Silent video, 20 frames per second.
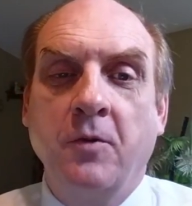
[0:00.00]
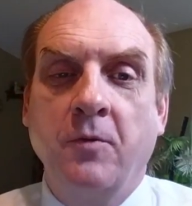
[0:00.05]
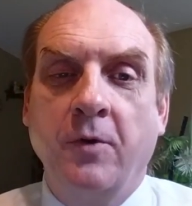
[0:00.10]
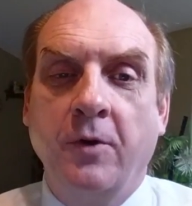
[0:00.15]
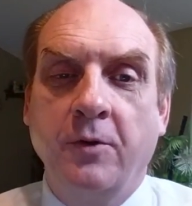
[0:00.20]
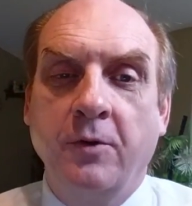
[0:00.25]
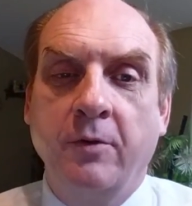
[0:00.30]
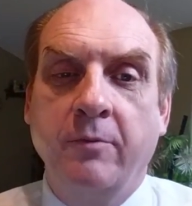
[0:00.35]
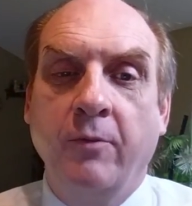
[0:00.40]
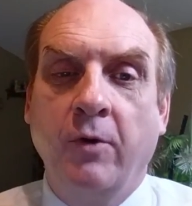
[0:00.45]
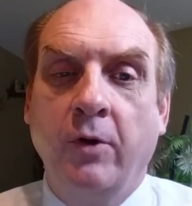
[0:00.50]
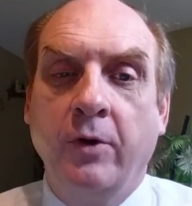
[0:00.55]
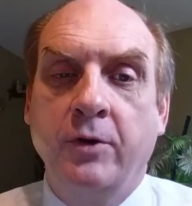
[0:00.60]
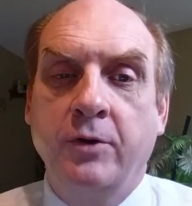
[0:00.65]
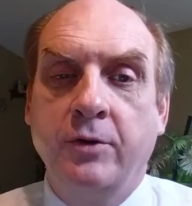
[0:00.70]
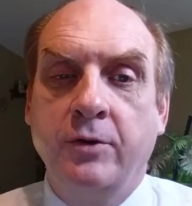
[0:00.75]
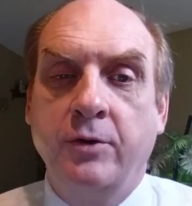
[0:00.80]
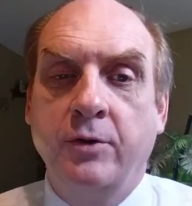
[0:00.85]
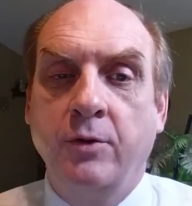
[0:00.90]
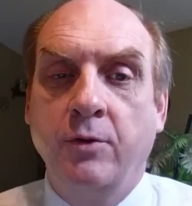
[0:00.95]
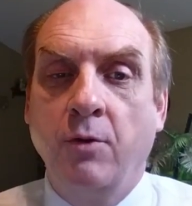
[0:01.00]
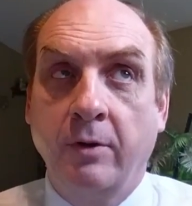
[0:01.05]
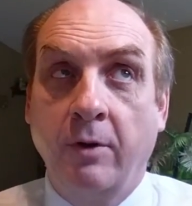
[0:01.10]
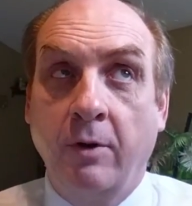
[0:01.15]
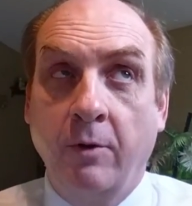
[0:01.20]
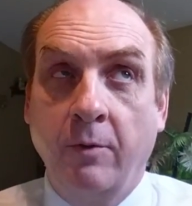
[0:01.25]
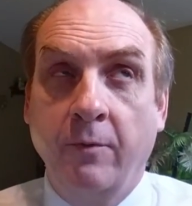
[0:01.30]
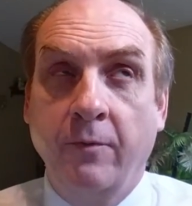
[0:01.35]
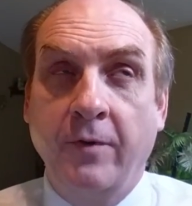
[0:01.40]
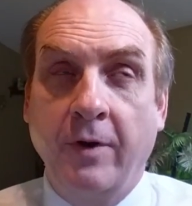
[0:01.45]
Well, you'd want to do
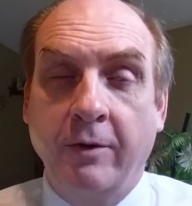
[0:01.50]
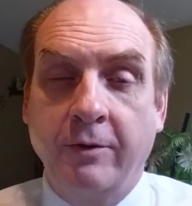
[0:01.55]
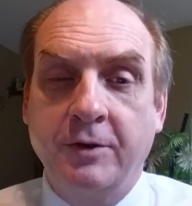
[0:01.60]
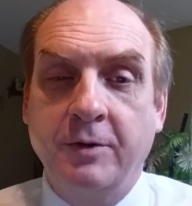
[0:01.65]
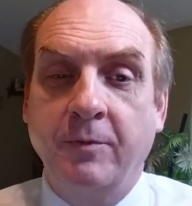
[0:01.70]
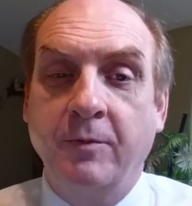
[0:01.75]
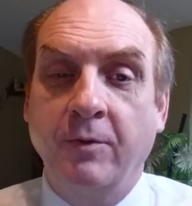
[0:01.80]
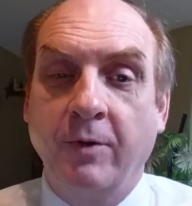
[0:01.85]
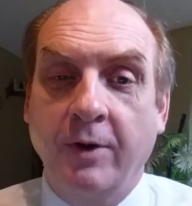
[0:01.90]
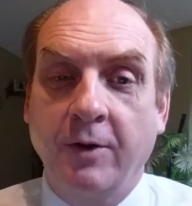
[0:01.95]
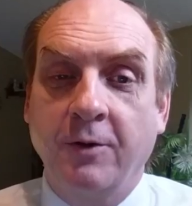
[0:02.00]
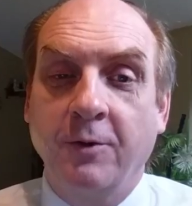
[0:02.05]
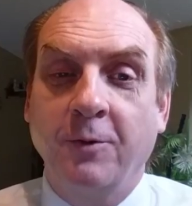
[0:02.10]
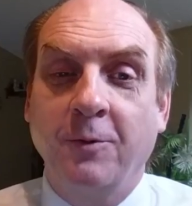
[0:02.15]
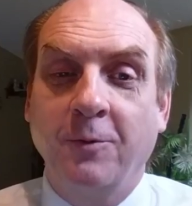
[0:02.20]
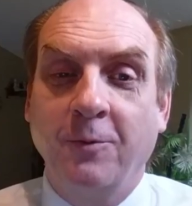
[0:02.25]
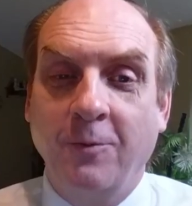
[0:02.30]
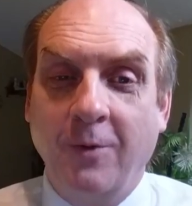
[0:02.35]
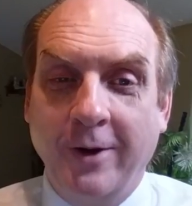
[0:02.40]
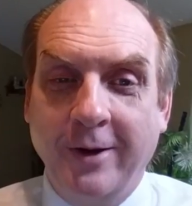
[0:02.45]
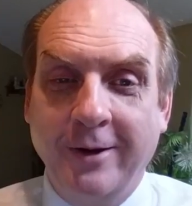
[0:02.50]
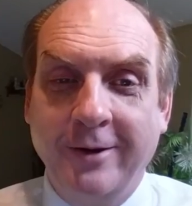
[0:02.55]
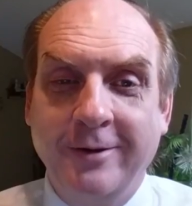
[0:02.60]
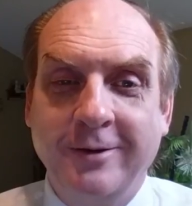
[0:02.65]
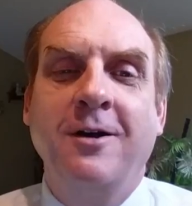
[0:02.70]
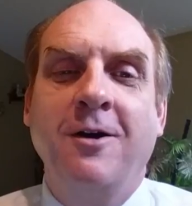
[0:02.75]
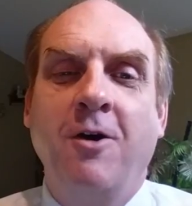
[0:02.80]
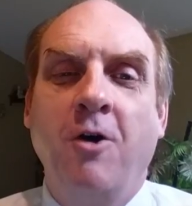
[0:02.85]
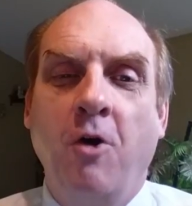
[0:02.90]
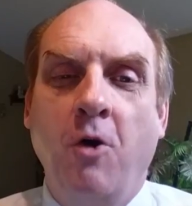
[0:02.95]
home fellowship director
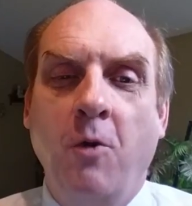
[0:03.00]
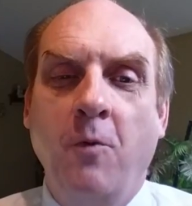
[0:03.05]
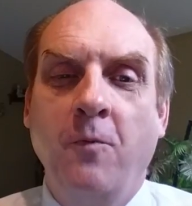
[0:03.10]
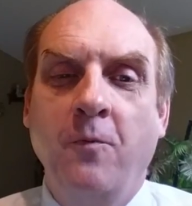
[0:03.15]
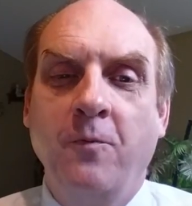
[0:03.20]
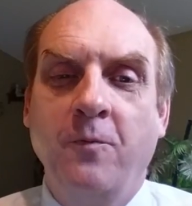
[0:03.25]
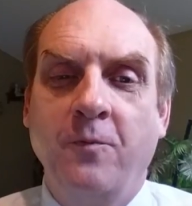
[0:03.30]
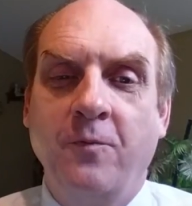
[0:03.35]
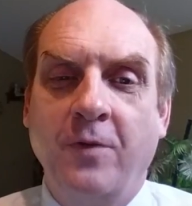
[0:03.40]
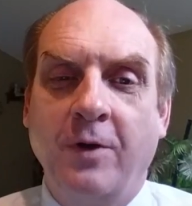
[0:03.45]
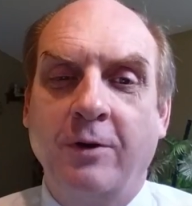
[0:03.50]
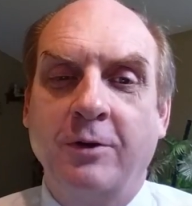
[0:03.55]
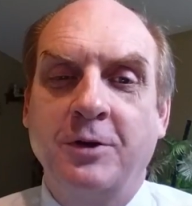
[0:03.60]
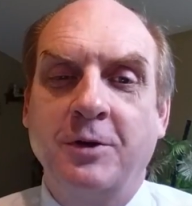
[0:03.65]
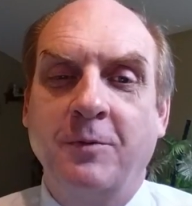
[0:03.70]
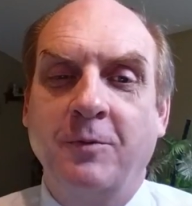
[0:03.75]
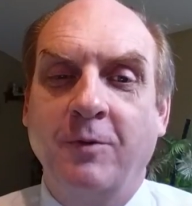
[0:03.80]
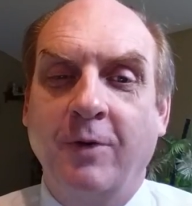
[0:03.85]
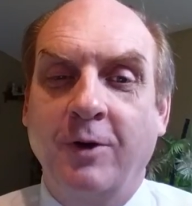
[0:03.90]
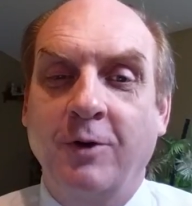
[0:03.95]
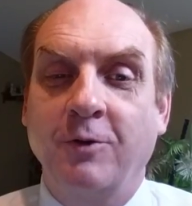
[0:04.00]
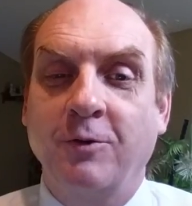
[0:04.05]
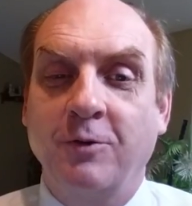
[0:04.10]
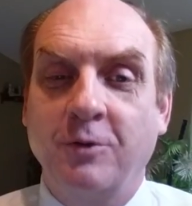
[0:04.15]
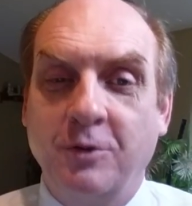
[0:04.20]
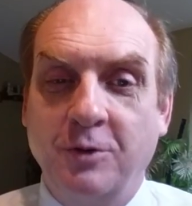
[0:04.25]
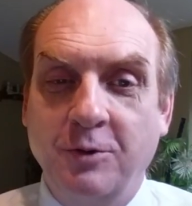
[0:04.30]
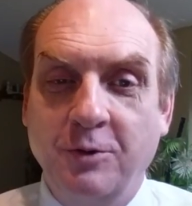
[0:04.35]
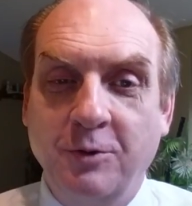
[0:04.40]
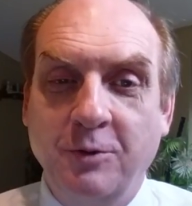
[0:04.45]
1, home fellowship director
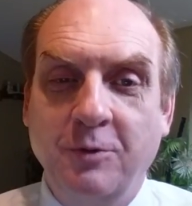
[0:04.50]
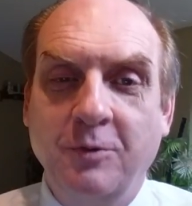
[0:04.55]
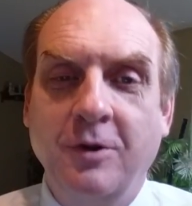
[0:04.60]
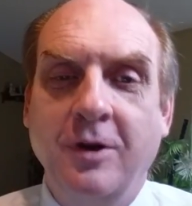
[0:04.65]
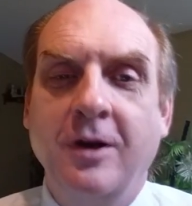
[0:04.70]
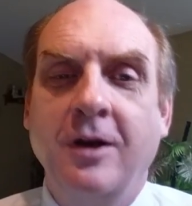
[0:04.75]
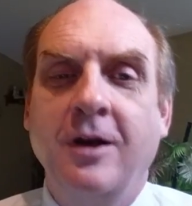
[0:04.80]
2,